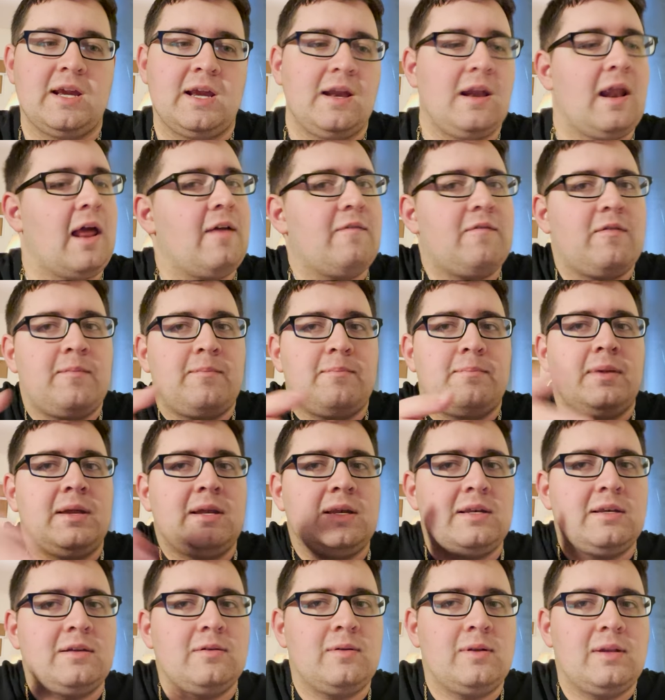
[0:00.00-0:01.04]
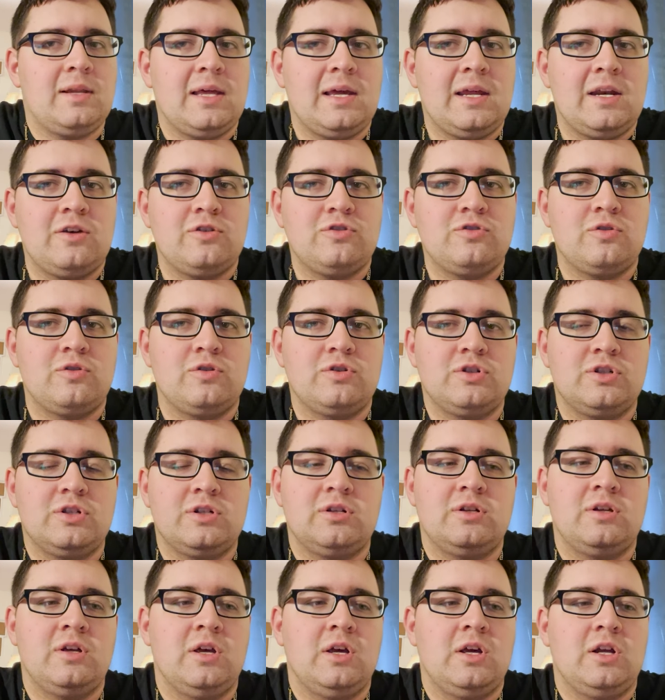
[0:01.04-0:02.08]
And I haven't been to Atlanta,
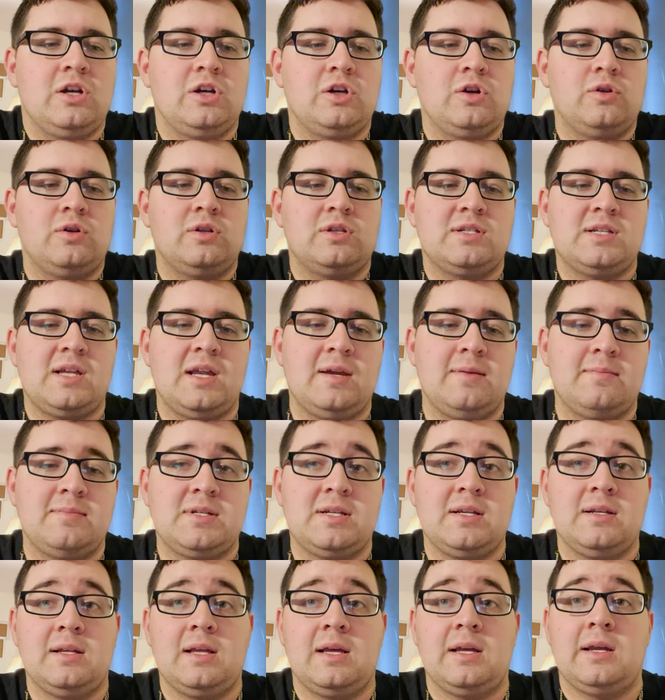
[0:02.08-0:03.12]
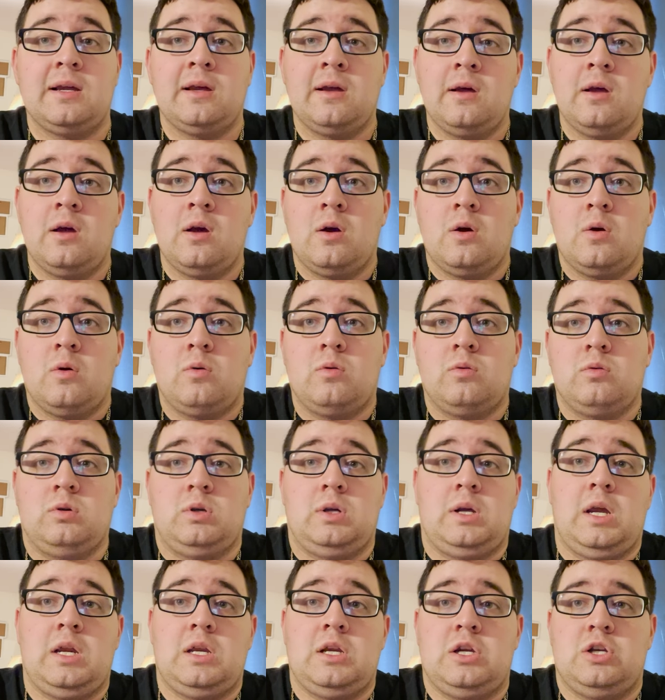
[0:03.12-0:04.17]
Georgia to go to the stadium to see, like, well,
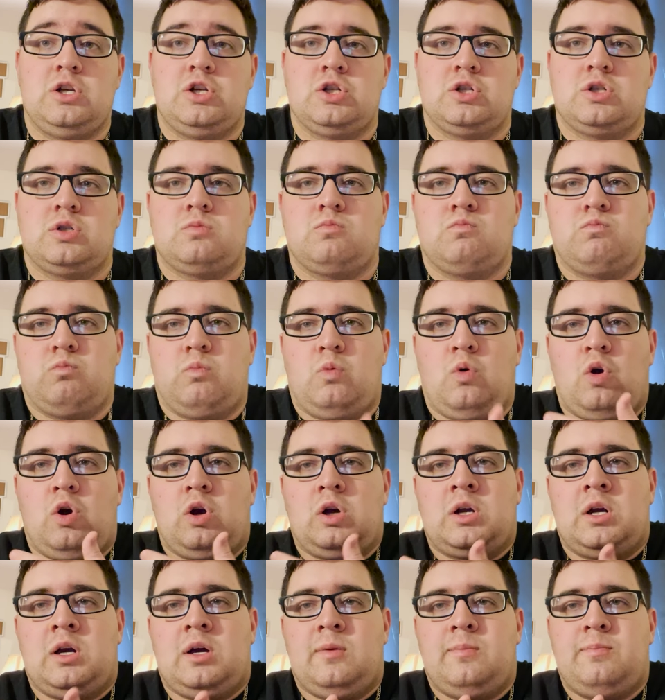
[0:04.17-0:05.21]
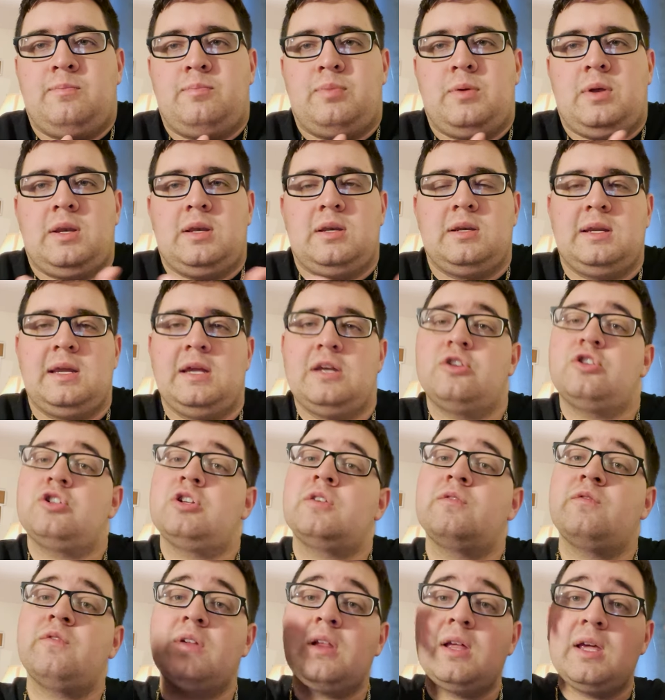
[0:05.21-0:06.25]
can you just walk up and get
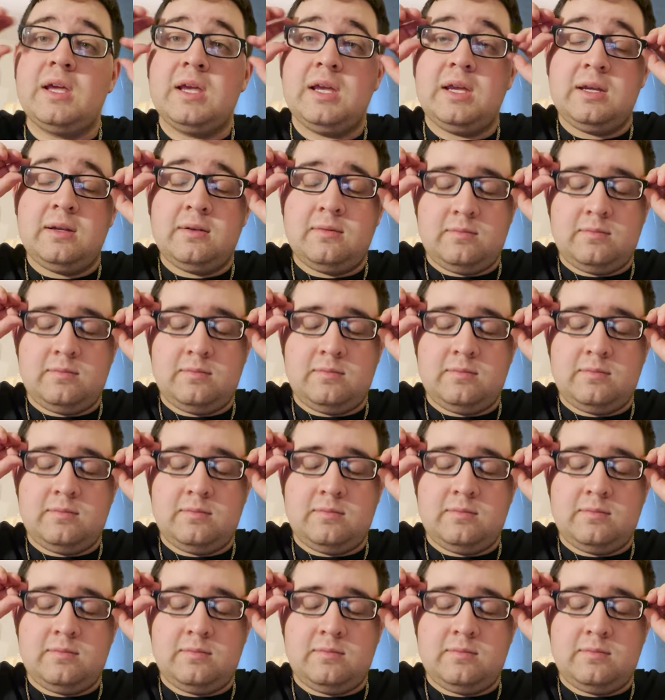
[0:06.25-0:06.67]
Chick-fil-A